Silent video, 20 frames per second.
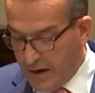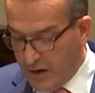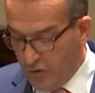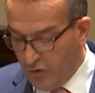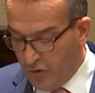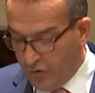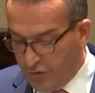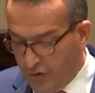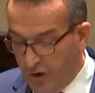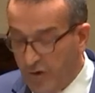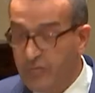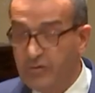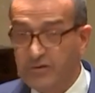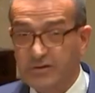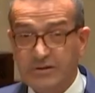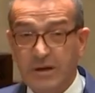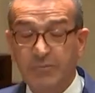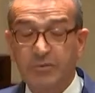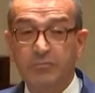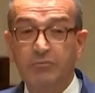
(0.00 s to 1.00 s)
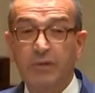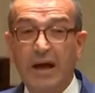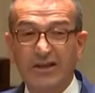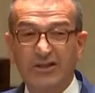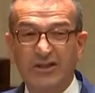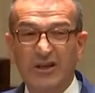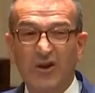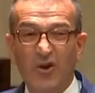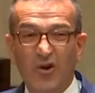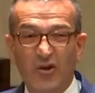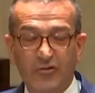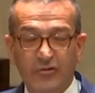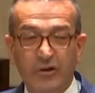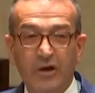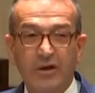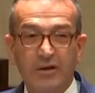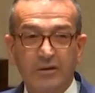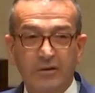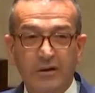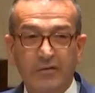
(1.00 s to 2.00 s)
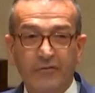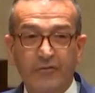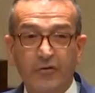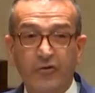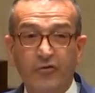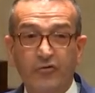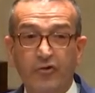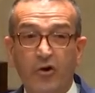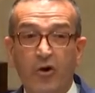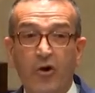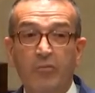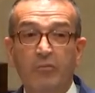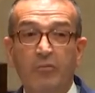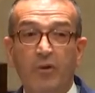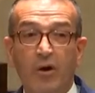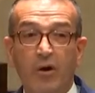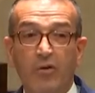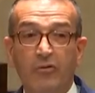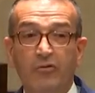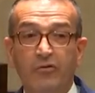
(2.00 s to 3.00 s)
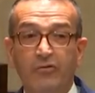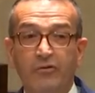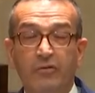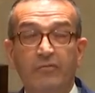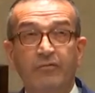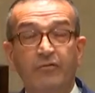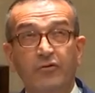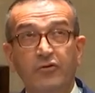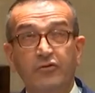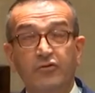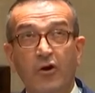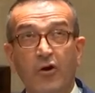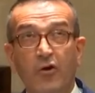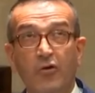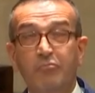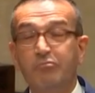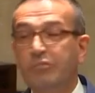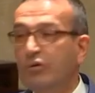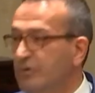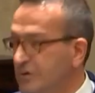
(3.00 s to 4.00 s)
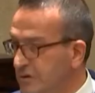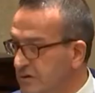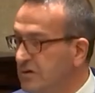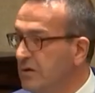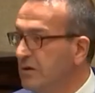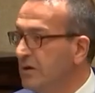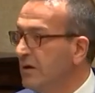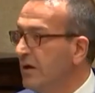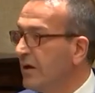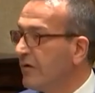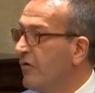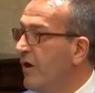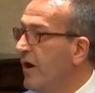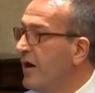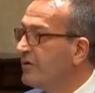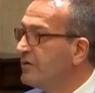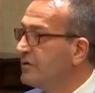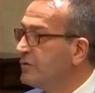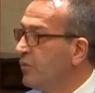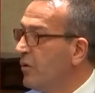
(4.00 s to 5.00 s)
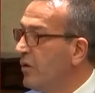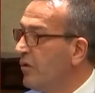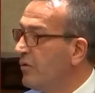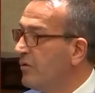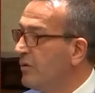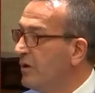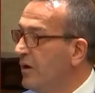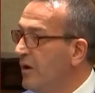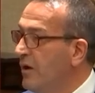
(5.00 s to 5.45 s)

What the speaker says: also some of them actually lost their first home builders grant as well.